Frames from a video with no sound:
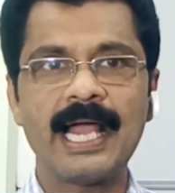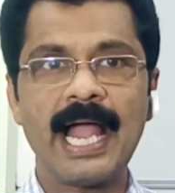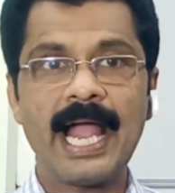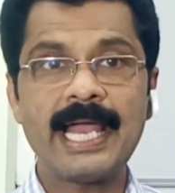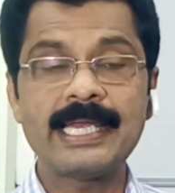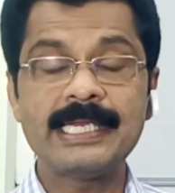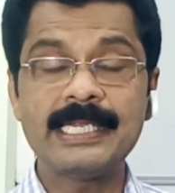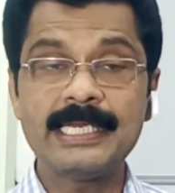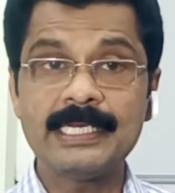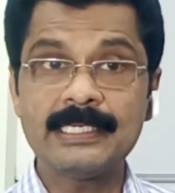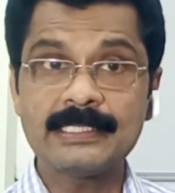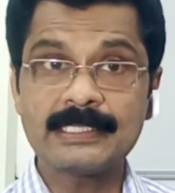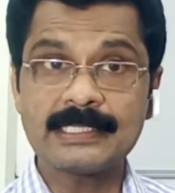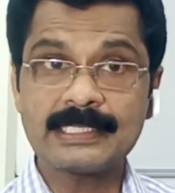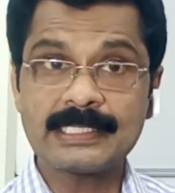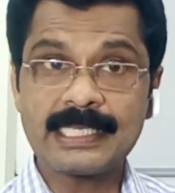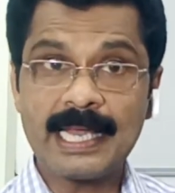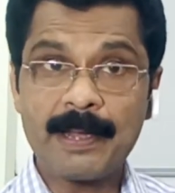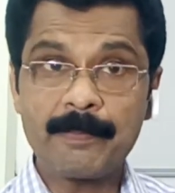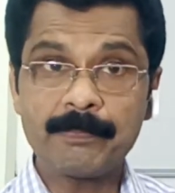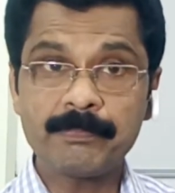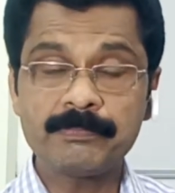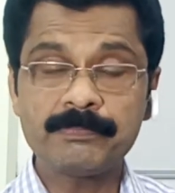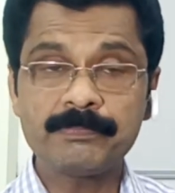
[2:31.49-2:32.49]
And in
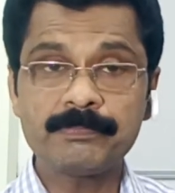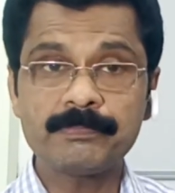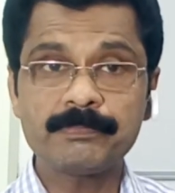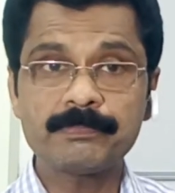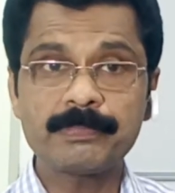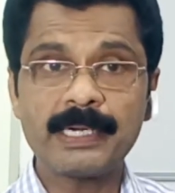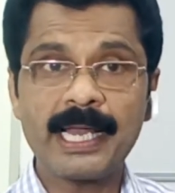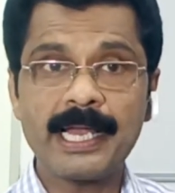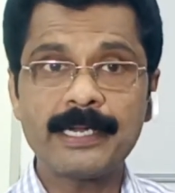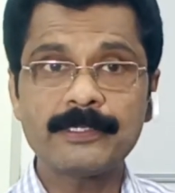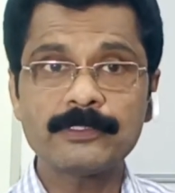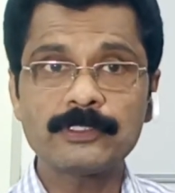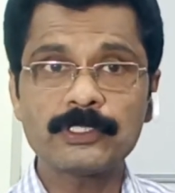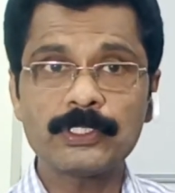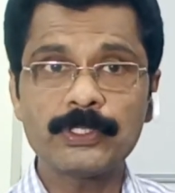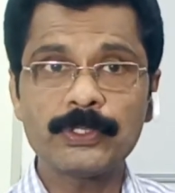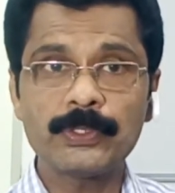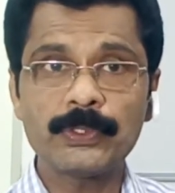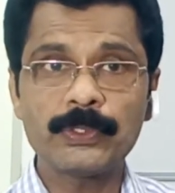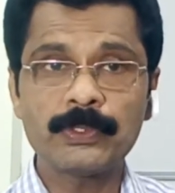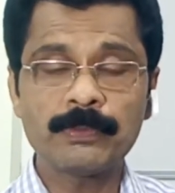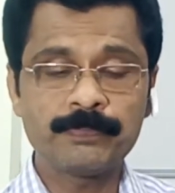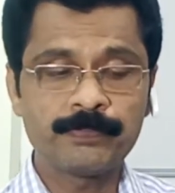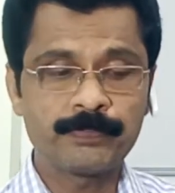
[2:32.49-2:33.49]
some plants,
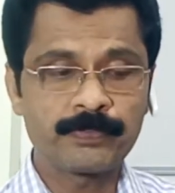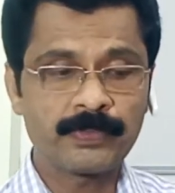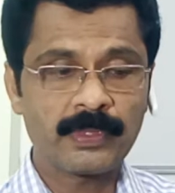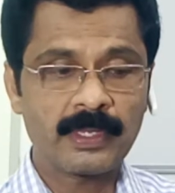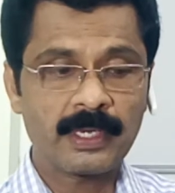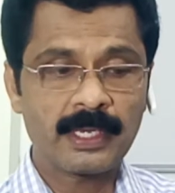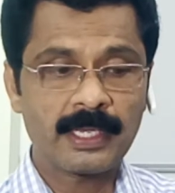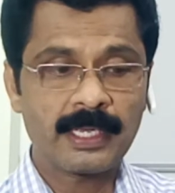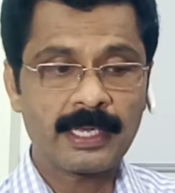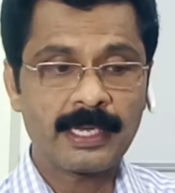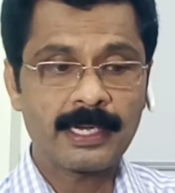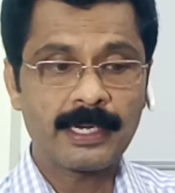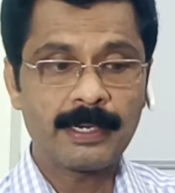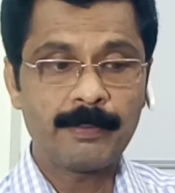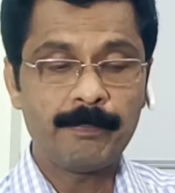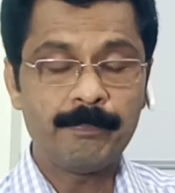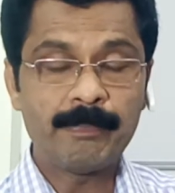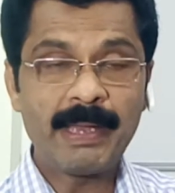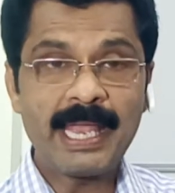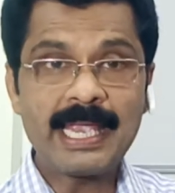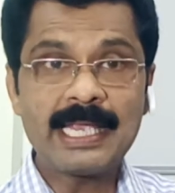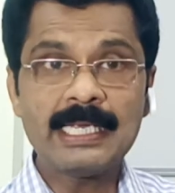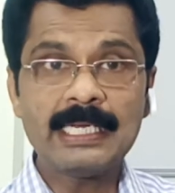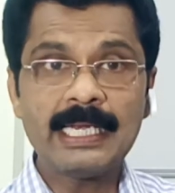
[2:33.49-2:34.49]

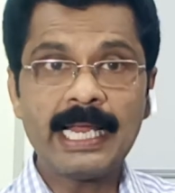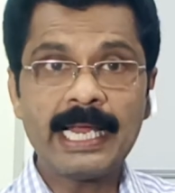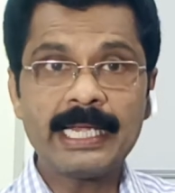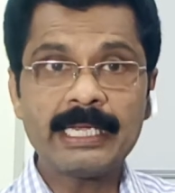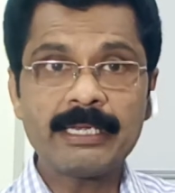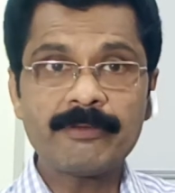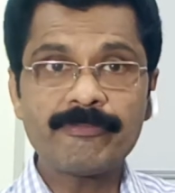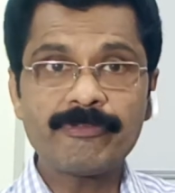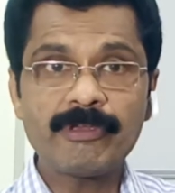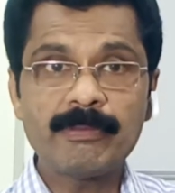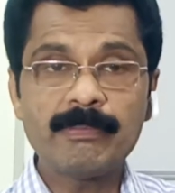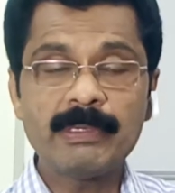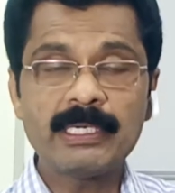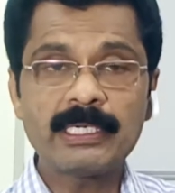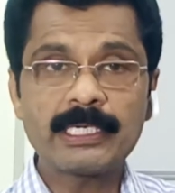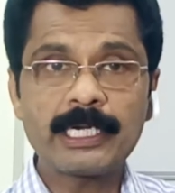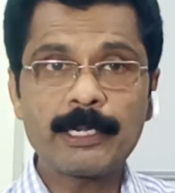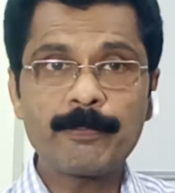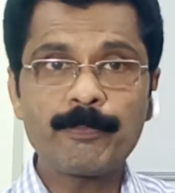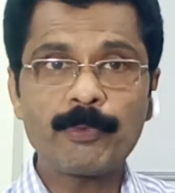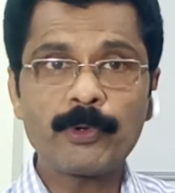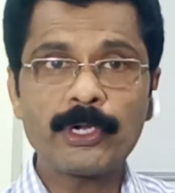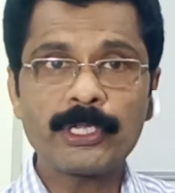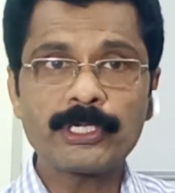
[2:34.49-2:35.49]
male and female
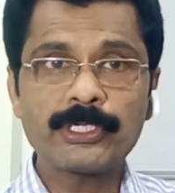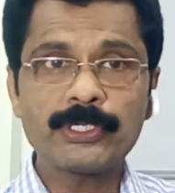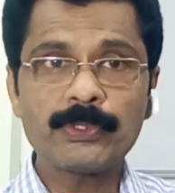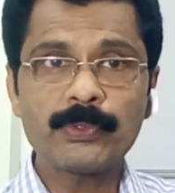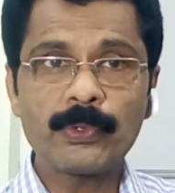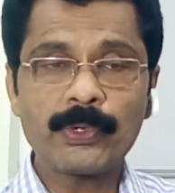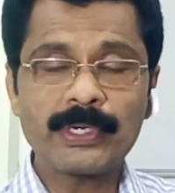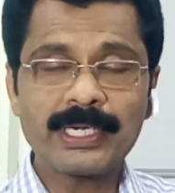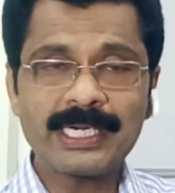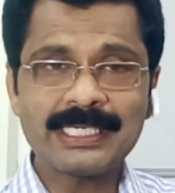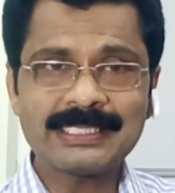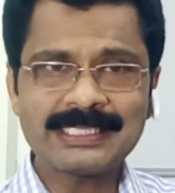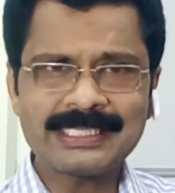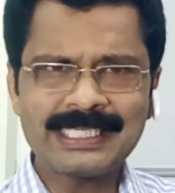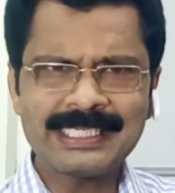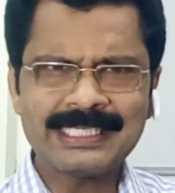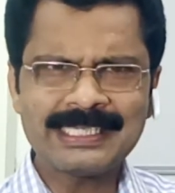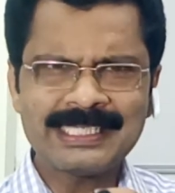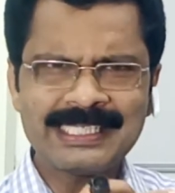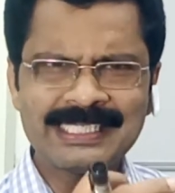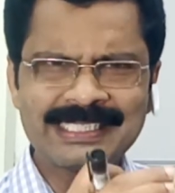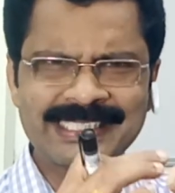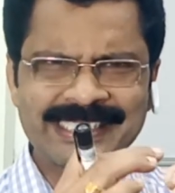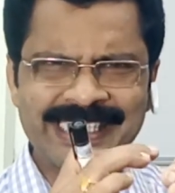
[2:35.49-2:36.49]
reproductive organs in
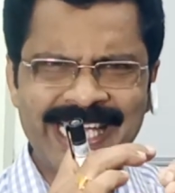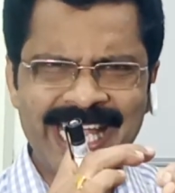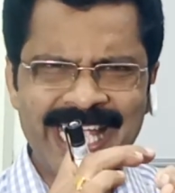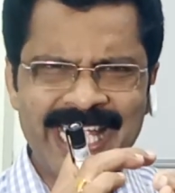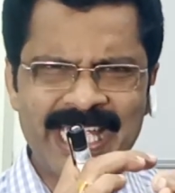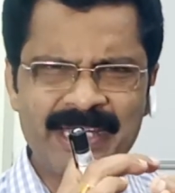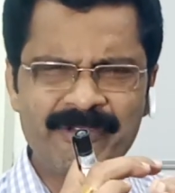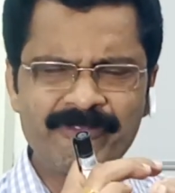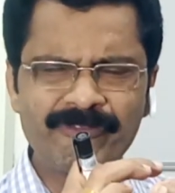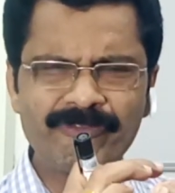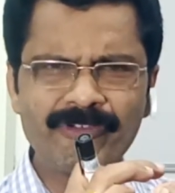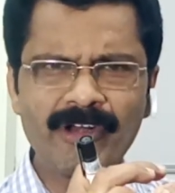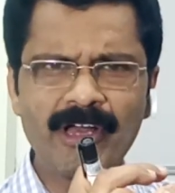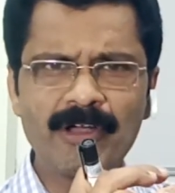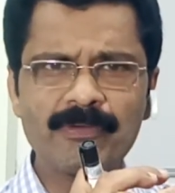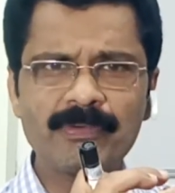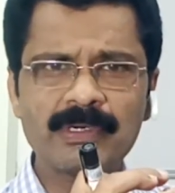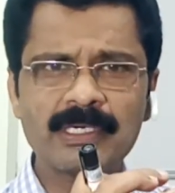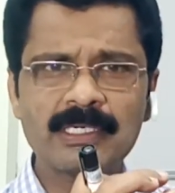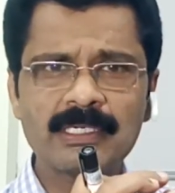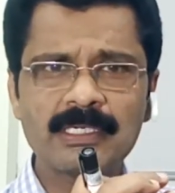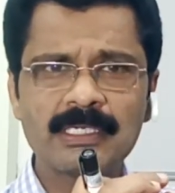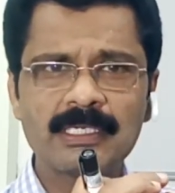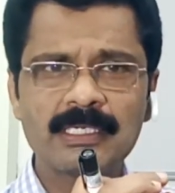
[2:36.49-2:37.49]
the same
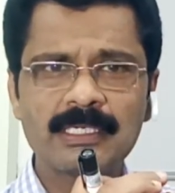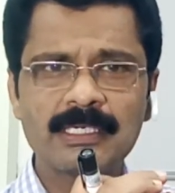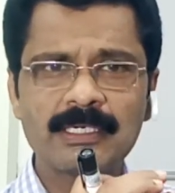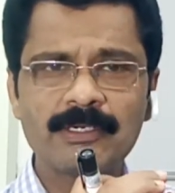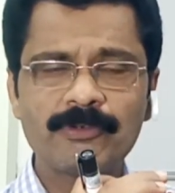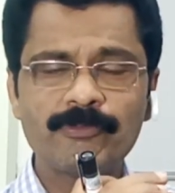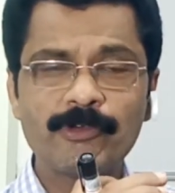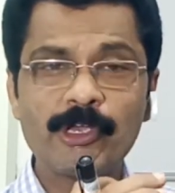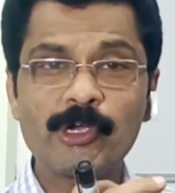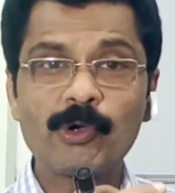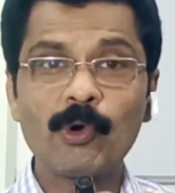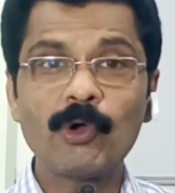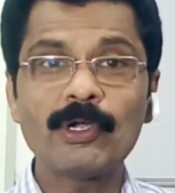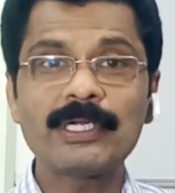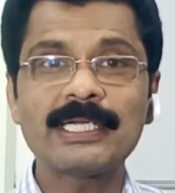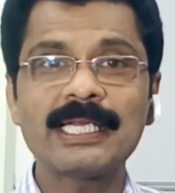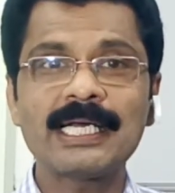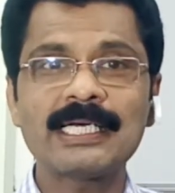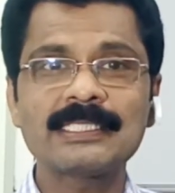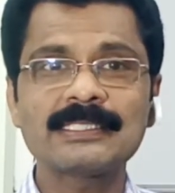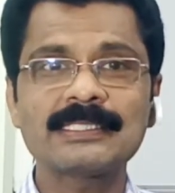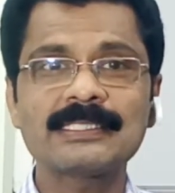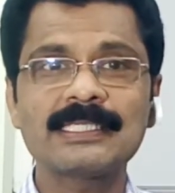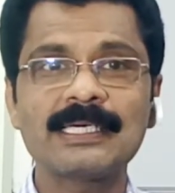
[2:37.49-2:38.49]
flower. We call it
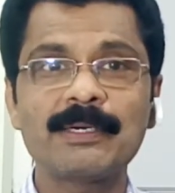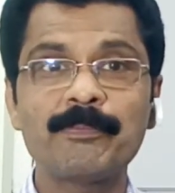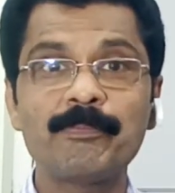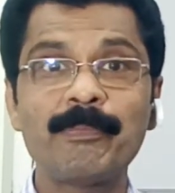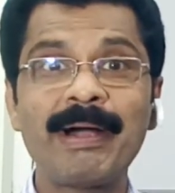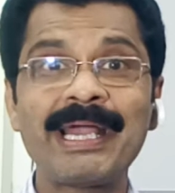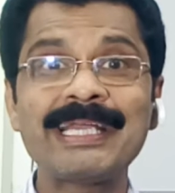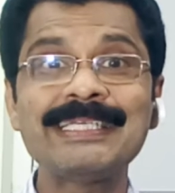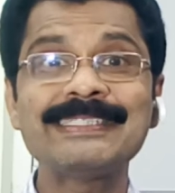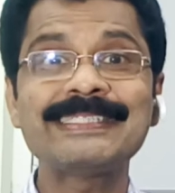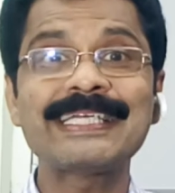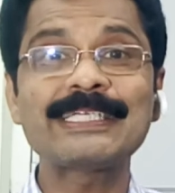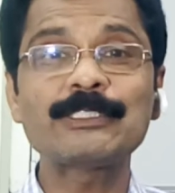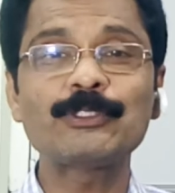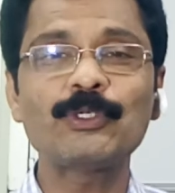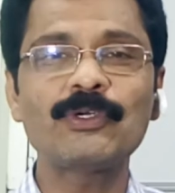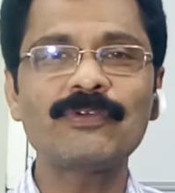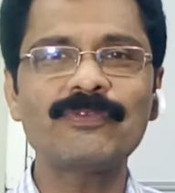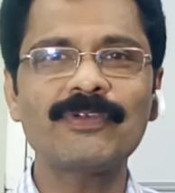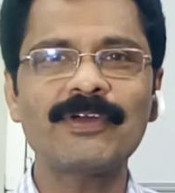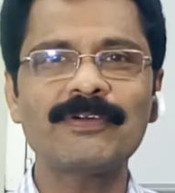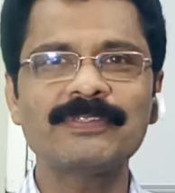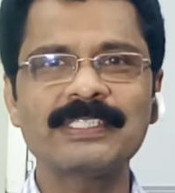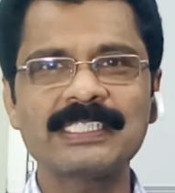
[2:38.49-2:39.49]
as
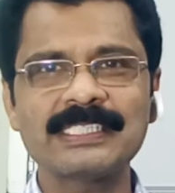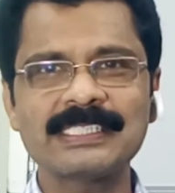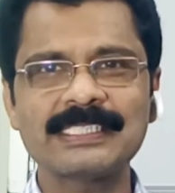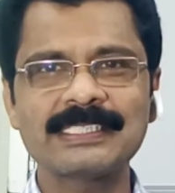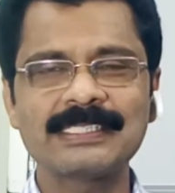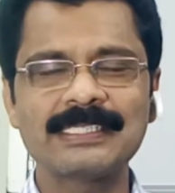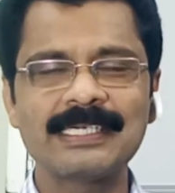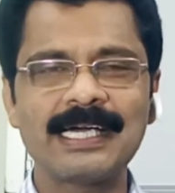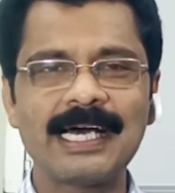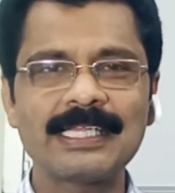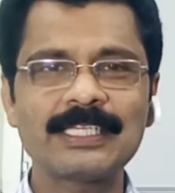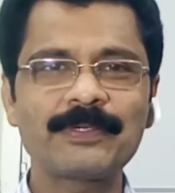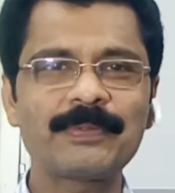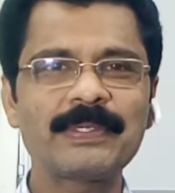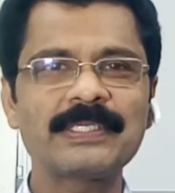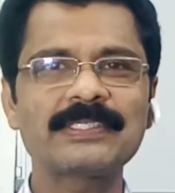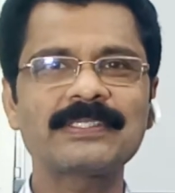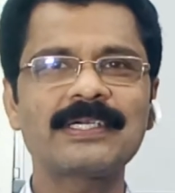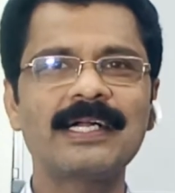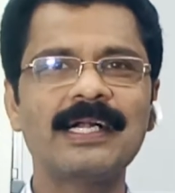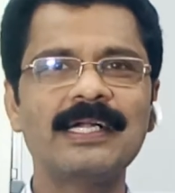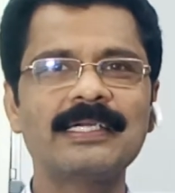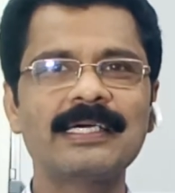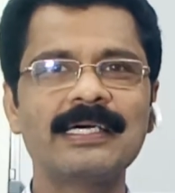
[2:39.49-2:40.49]
bisexual flowers, otherwise
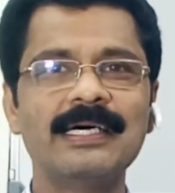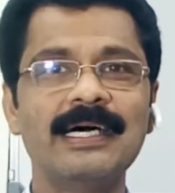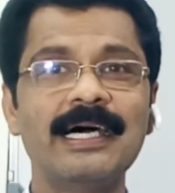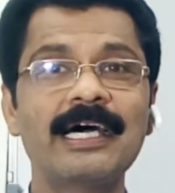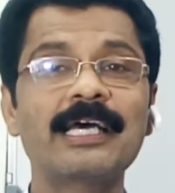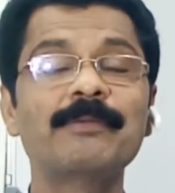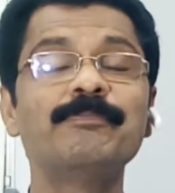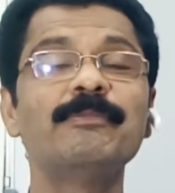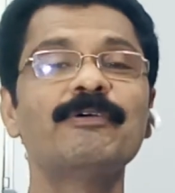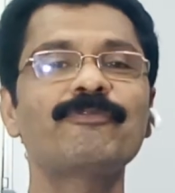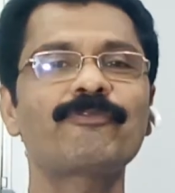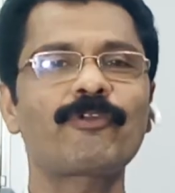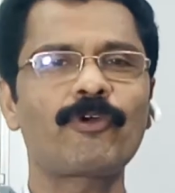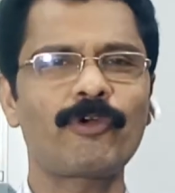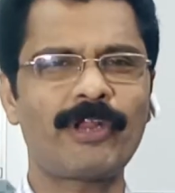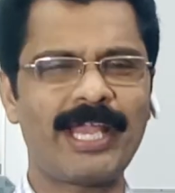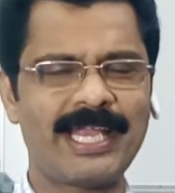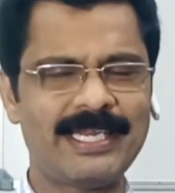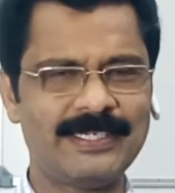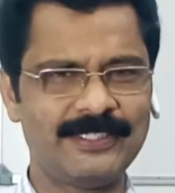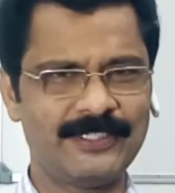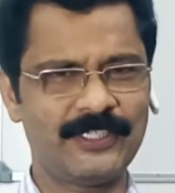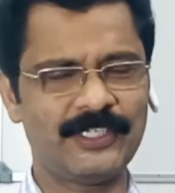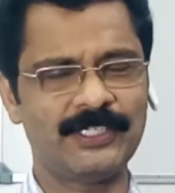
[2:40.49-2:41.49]
called
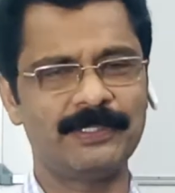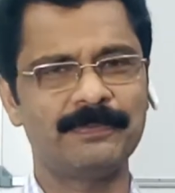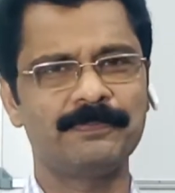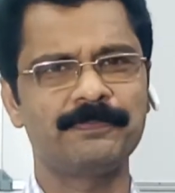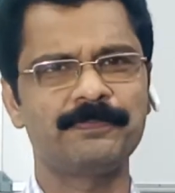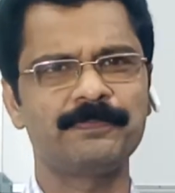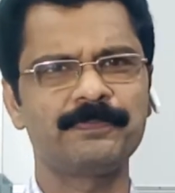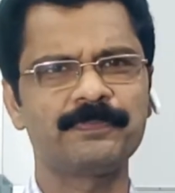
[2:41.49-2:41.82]
hermaphrodites.